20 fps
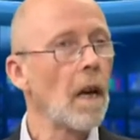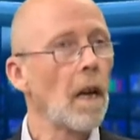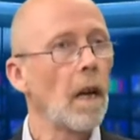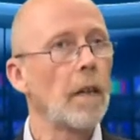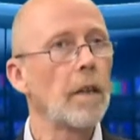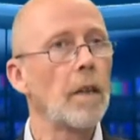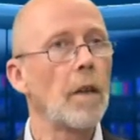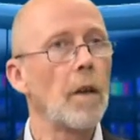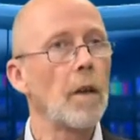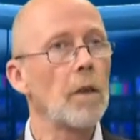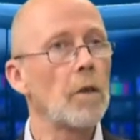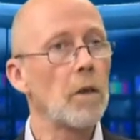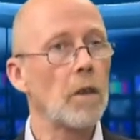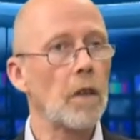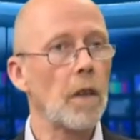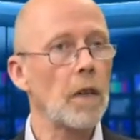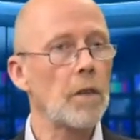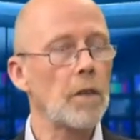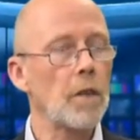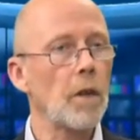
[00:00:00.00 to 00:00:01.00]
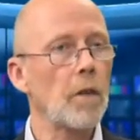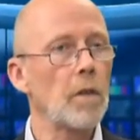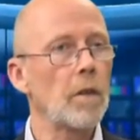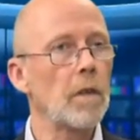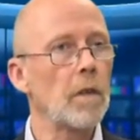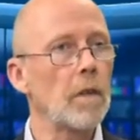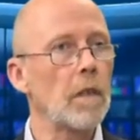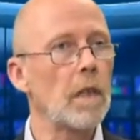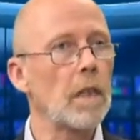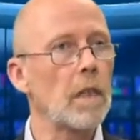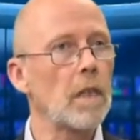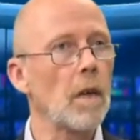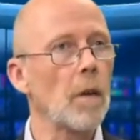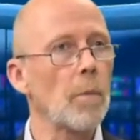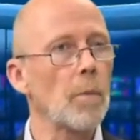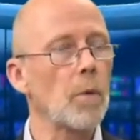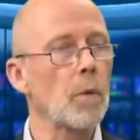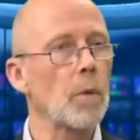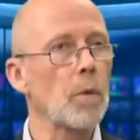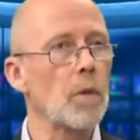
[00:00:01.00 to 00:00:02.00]
And they showed
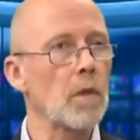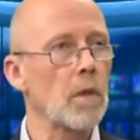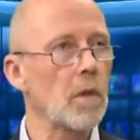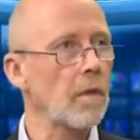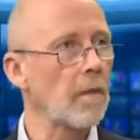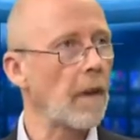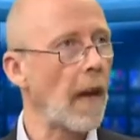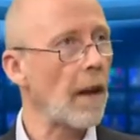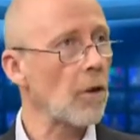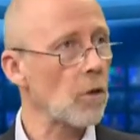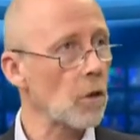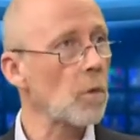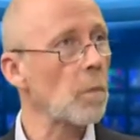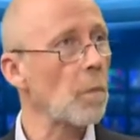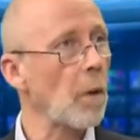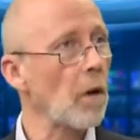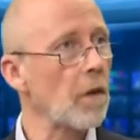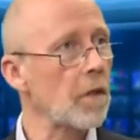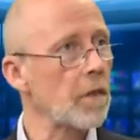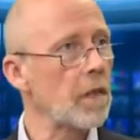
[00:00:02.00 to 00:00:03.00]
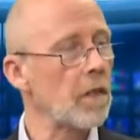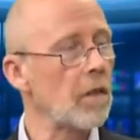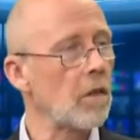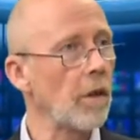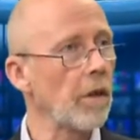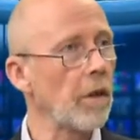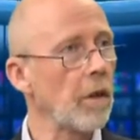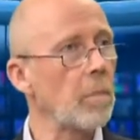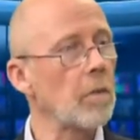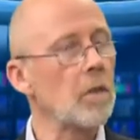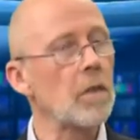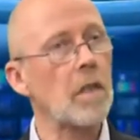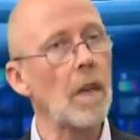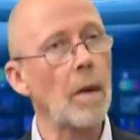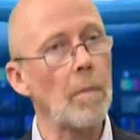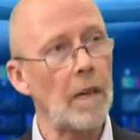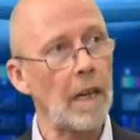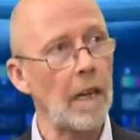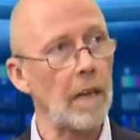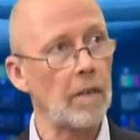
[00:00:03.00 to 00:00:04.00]
examples of actual policy documents
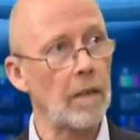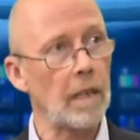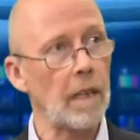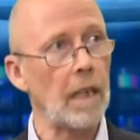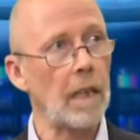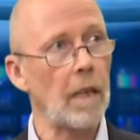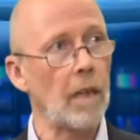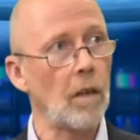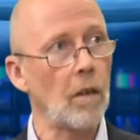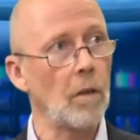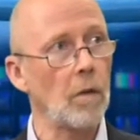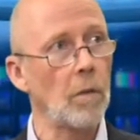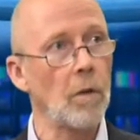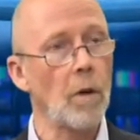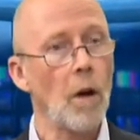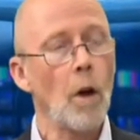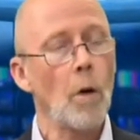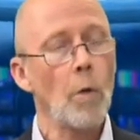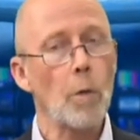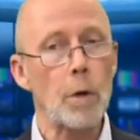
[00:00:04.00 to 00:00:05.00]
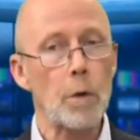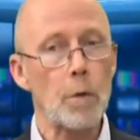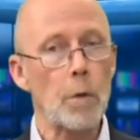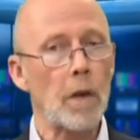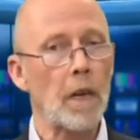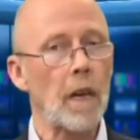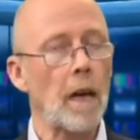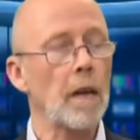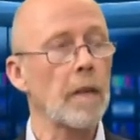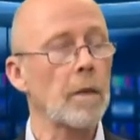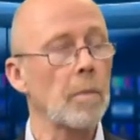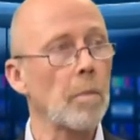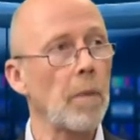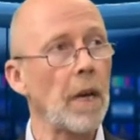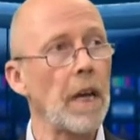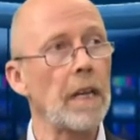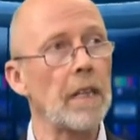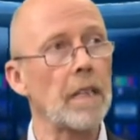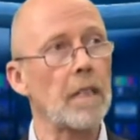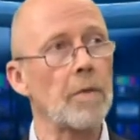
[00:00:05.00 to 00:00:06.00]
coming out of the EU which were cut and
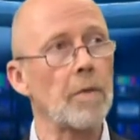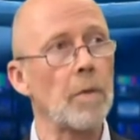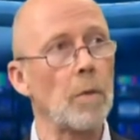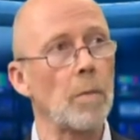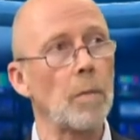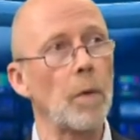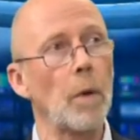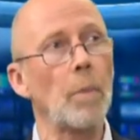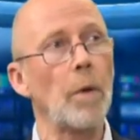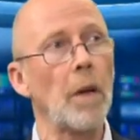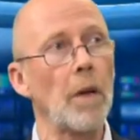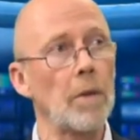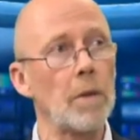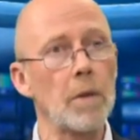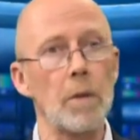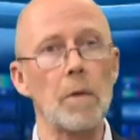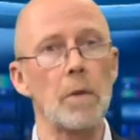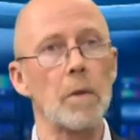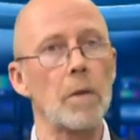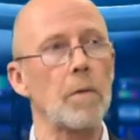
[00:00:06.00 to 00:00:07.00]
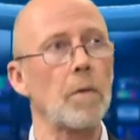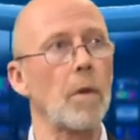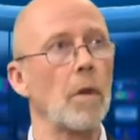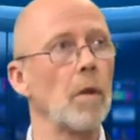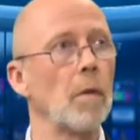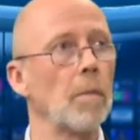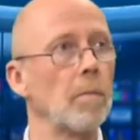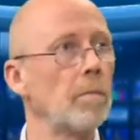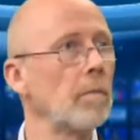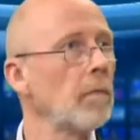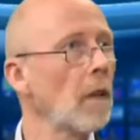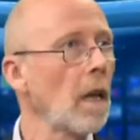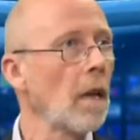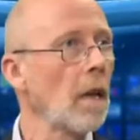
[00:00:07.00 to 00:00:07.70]
paste from proposals from